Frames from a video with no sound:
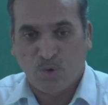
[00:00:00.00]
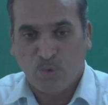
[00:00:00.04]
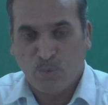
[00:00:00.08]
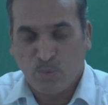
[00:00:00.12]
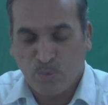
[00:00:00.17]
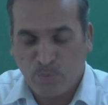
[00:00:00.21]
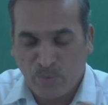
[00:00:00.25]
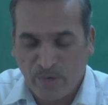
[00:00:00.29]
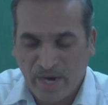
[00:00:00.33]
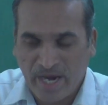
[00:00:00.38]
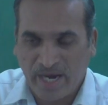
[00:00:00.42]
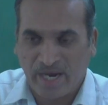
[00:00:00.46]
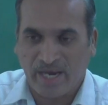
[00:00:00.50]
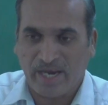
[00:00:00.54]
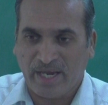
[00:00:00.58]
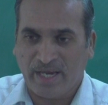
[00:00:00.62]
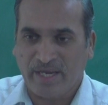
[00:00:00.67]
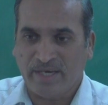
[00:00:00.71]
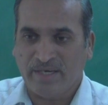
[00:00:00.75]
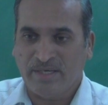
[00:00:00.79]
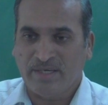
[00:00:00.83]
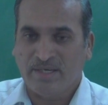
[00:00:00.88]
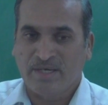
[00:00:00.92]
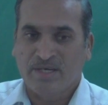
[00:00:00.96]

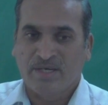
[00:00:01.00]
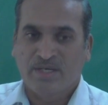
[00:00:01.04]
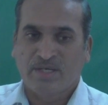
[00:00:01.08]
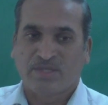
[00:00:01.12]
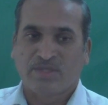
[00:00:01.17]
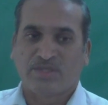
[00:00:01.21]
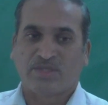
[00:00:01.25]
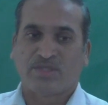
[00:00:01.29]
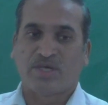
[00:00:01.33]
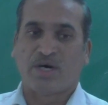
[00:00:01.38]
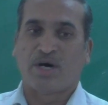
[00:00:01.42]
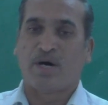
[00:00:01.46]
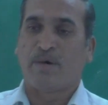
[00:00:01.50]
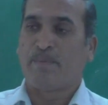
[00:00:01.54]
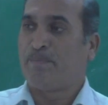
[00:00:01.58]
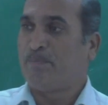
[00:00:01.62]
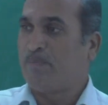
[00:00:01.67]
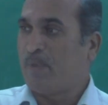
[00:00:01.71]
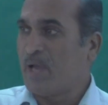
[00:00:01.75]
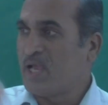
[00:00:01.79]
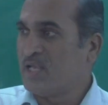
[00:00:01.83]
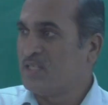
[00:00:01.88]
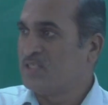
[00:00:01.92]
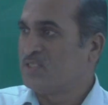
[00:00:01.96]
when
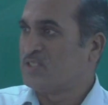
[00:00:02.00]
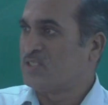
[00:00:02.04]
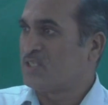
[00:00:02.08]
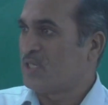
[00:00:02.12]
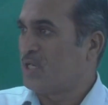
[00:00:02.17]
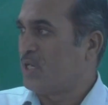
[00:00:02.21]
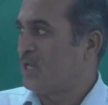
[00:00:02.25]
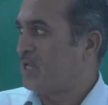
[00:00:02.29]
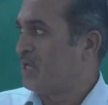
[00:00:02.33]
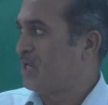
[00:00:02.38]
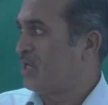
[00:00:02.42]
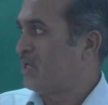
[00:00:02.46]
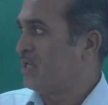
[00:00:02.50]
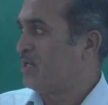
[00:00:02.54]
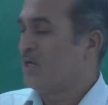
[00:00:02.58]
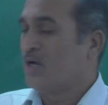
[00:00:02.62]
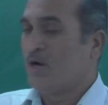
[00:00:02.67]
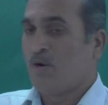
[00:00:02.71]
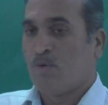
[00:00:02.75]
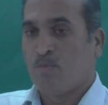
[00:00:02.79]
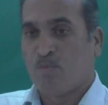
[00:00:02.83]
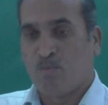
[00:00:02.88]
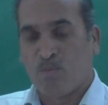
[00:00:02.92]
the benzene,